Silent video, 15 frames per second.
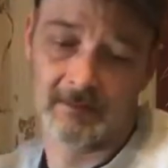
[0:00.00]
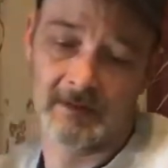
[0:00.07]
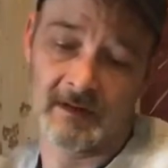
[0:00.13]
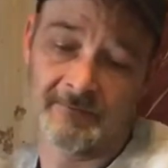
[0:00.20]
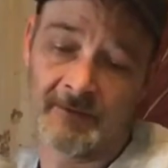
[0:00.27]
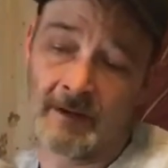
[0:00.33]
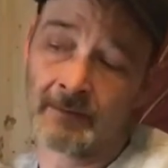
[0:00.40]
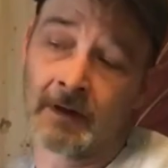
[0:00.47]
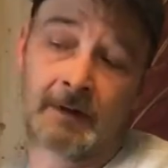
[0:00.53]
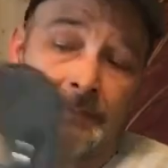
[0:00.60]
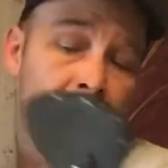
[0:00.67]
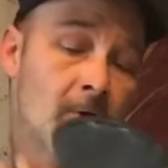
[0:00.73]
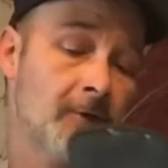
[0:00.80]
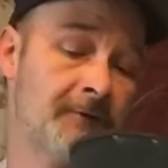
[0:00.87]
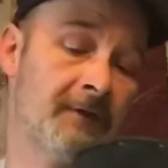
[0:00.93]
if I'm going to
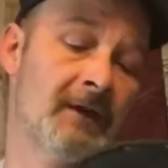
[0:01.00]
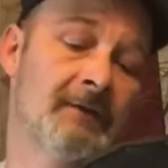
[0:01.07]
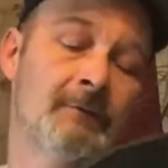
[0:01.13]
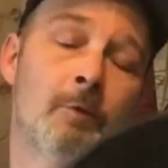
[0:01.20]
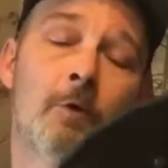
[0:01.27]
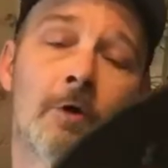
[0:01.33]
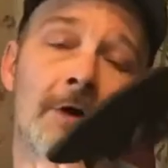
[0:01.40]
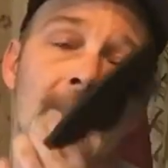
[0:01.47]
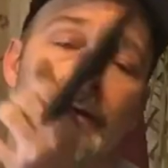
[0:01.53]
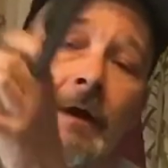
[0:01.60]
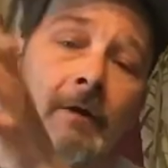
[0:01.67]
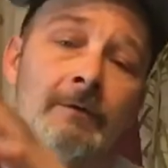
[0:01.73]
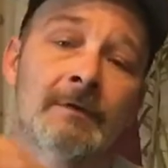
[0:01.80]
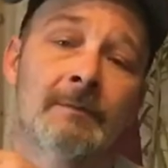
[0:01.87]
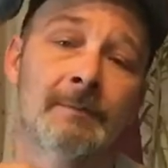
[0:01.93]
process wood
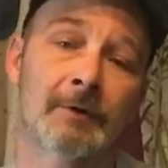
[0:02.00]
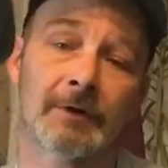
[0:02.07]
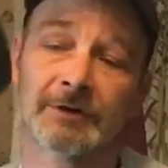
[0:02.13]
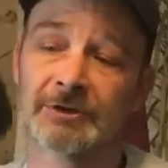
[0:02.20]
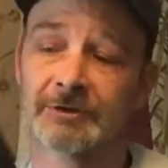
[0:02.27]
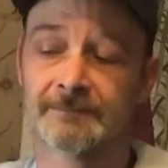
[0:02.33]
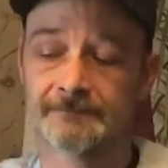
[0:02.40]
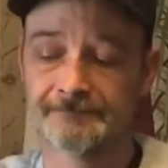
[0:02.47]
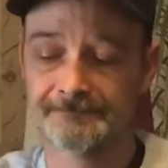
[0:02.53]
out in the bush,